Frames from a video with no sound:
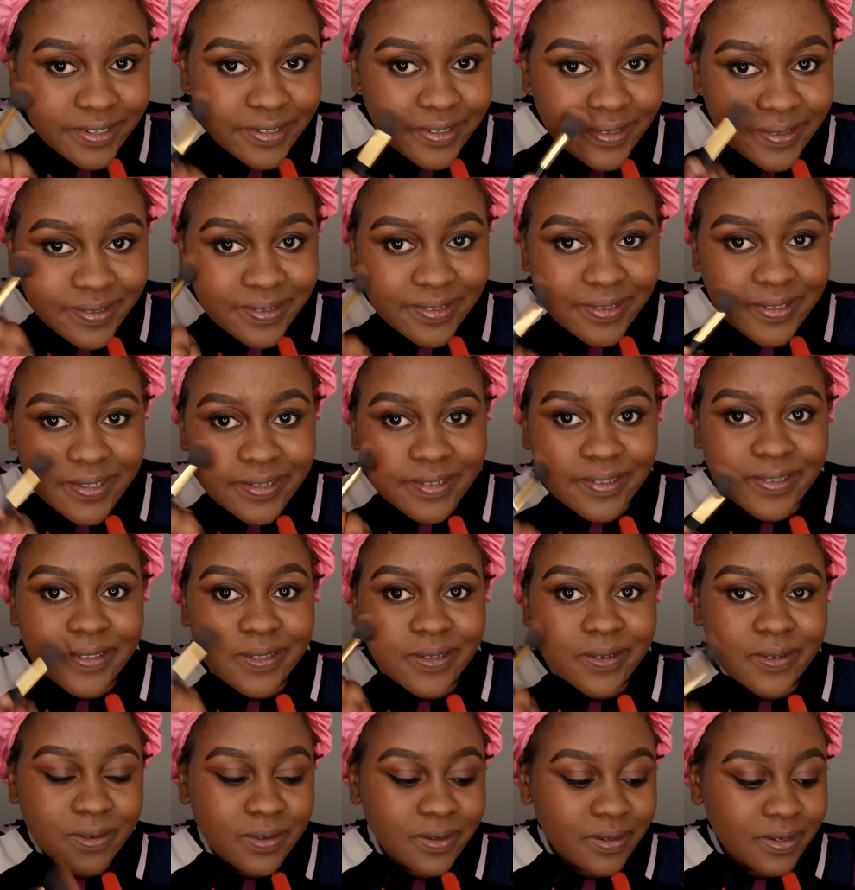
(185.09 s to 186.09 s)

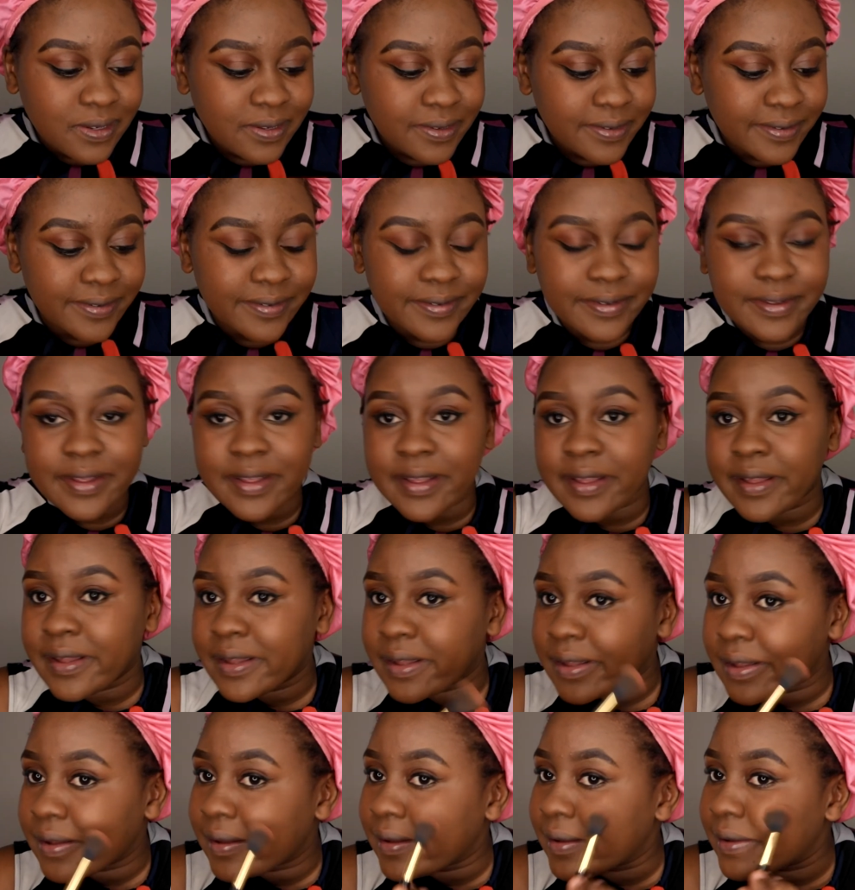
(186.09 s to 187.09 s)
cosmetics
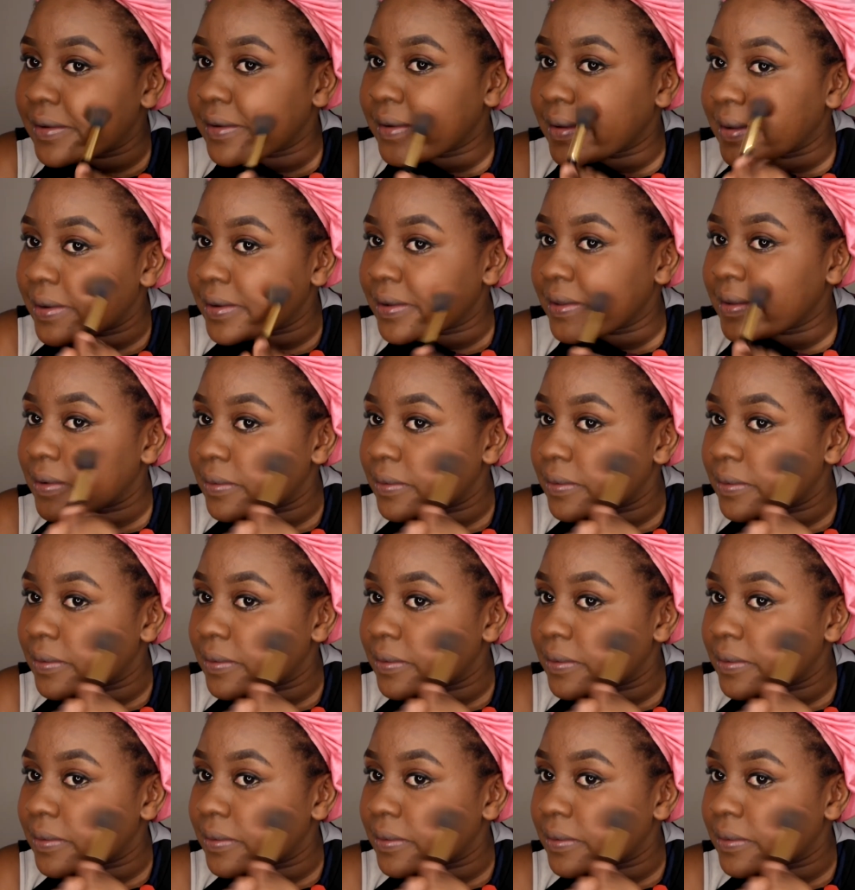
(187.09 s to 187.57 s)
blush.